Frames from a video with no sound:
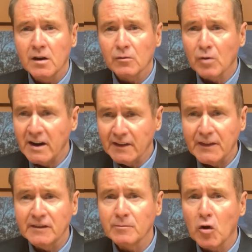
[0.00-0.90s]
Right at
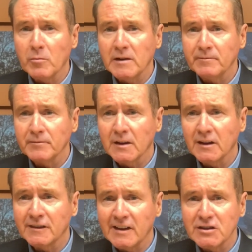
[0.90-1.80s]
this moment,
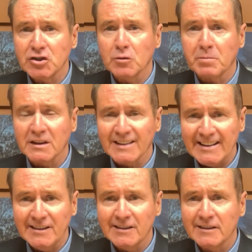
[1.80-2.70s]
essential
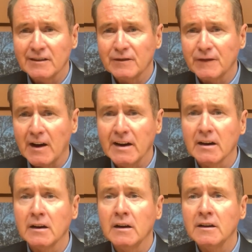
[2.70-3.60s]
police,
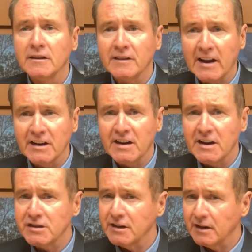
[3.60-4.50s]
fire,
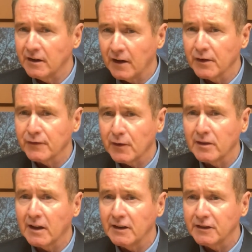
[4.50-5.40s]
sanitation, and other
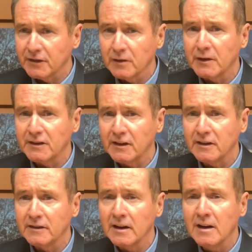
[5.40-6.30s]
frontline
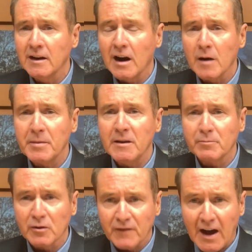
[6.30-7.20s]
services are being
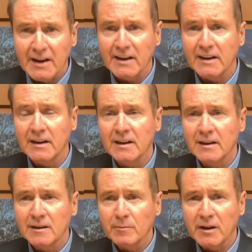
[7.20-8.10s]
provided
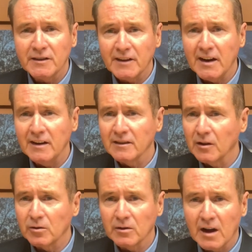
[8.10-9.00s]
by state and
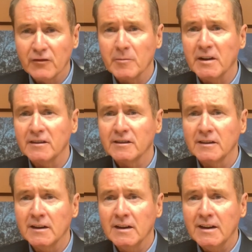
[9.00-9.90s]
local
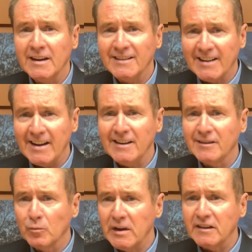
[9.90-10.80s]
governments. In days
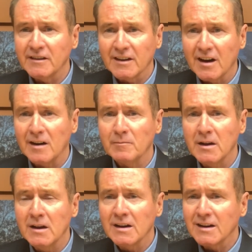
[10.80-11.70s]
and weeks to come,
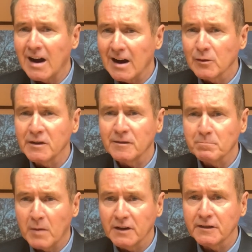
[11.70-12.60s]
Congress
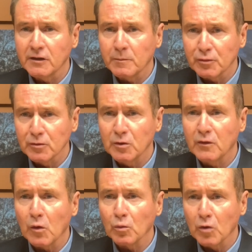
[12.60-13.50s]
must
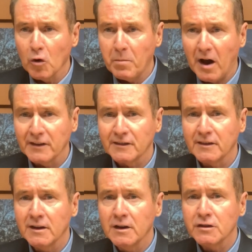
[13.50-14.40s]
approve
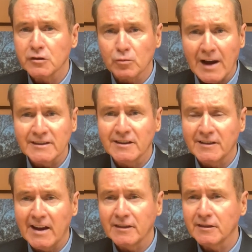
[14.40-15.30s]
robust direct
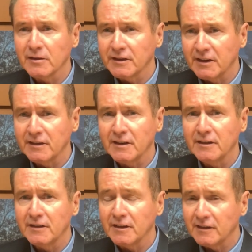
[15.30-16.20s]
disaster
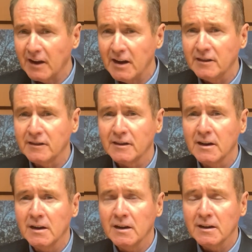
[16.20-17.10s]
assistance to states,
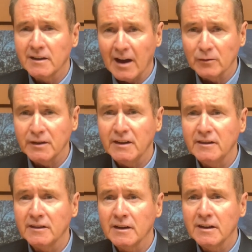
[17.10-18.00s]

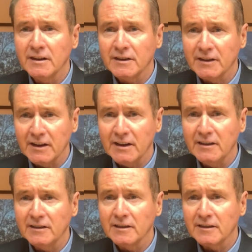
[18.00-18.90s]
counties,
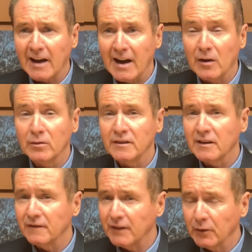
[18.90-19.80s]
cities, towns,
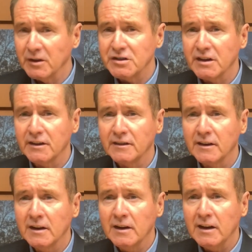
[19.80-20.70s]
villages,
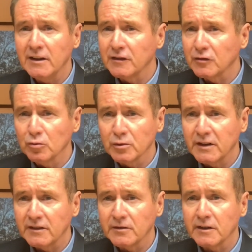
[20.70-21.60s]
and school
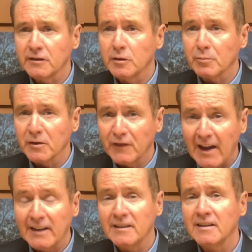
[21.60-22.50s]
districts to
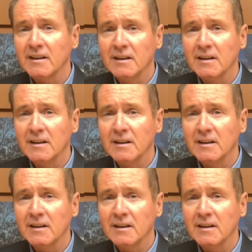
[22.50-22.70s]
prevent